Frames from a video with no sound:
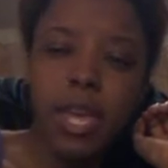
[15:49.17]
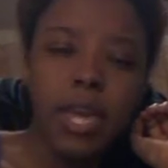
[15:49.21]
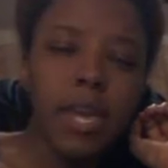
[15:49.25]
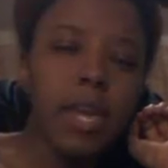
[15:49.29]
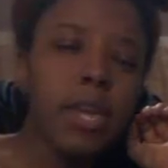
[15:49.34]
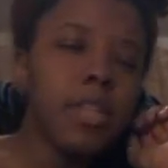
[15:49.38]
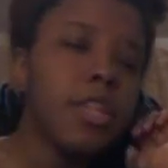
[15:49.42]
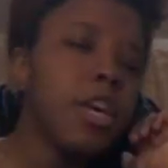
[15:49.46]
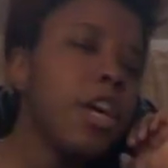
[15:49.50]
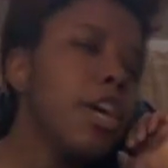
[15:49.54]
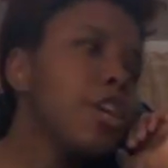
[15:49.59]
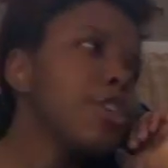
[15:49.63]

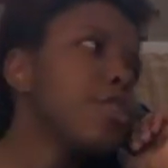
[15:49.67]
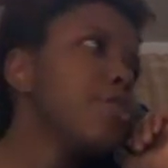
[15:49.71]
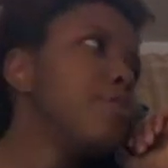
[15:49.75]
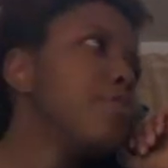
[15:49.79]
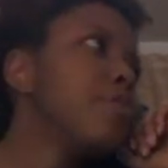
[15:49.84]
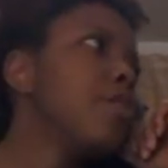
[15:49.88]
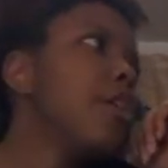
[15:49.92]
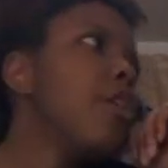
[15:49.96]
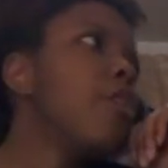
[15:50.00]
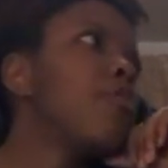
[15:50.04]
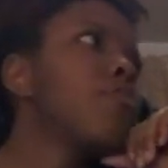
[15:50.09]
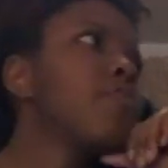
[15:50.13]
and
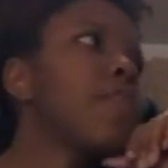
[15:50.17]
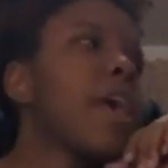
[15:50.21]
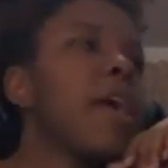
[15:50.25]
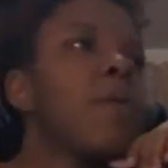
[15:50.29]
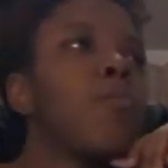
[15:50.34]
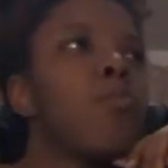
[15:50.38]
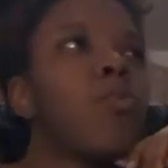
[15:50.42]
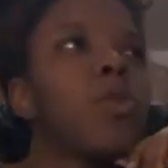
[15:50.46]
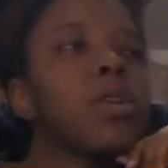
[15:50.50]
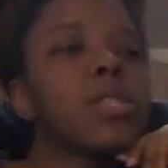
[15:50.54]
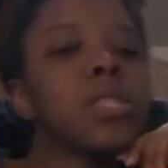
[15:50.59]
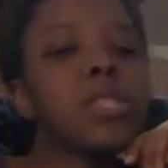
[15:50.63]
they
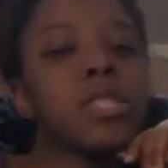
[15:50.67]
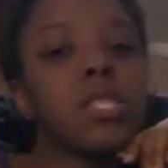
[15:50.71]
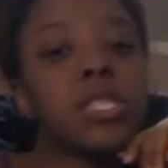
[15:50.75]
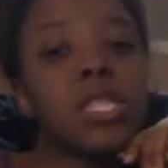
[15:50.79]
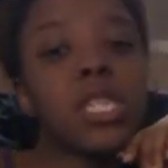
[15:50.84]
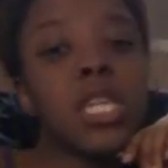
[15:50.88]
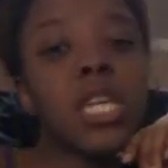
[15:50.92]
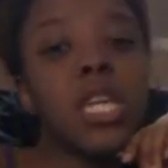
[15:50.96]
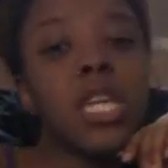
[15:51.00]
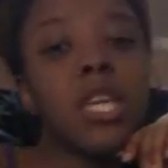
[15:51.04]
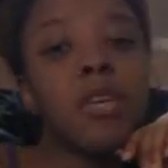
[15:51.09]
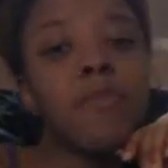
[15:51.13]
want the
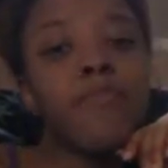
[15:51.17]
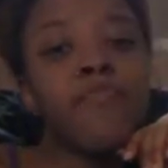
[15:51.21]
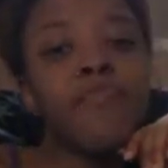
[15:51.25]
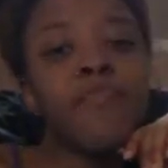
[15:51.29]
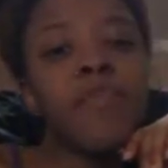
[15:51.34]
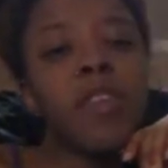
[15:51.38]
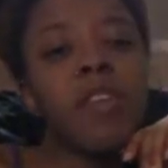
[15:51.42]
tea